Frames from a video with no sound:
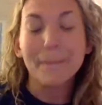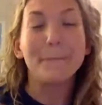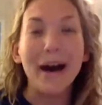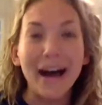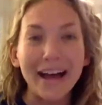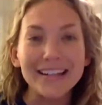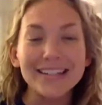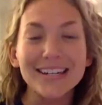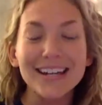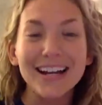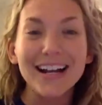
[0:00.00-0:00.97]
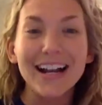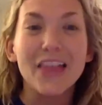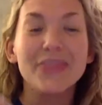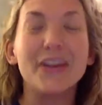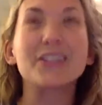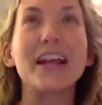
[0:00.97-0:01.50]
But
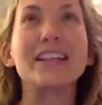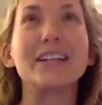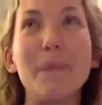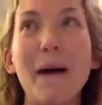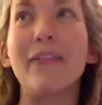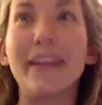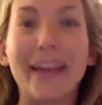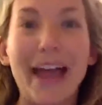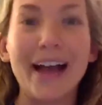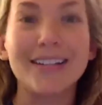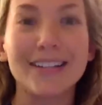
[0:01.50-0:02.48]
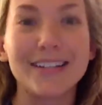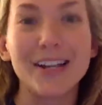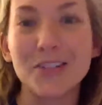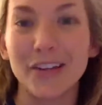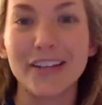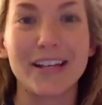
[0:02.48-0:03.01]
it's about like
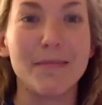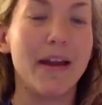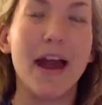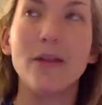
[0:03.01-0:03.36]
existentialism